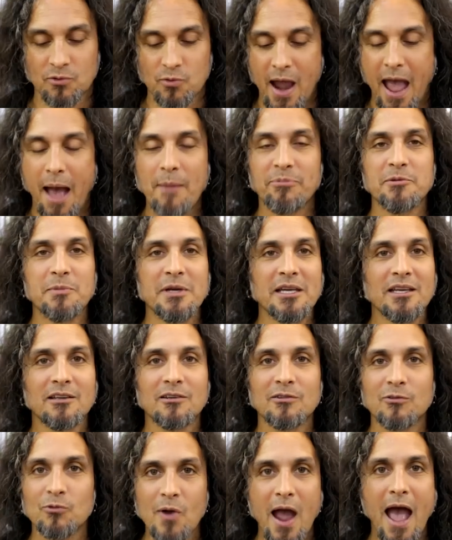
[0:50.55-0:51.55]
grabbed me,
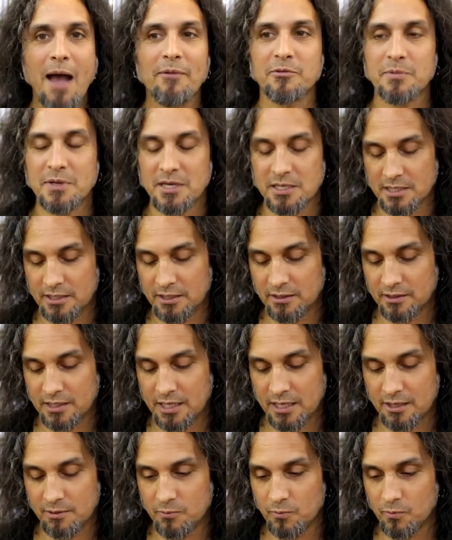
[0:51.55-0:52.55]
grabbed me as a little
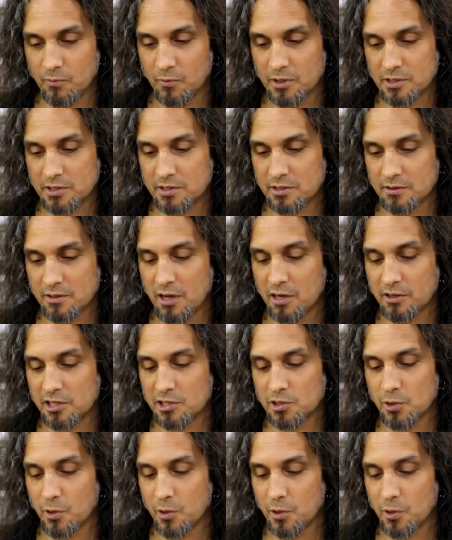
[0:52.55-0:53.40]
kid was Hunky